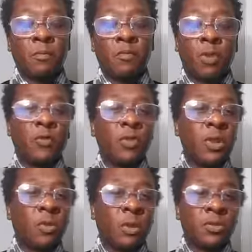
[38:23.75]
Vote for who
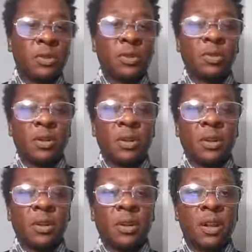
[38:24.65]
you want to.
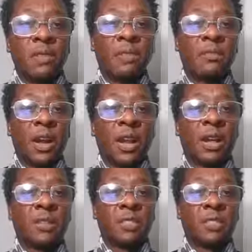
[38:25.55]
If you find out that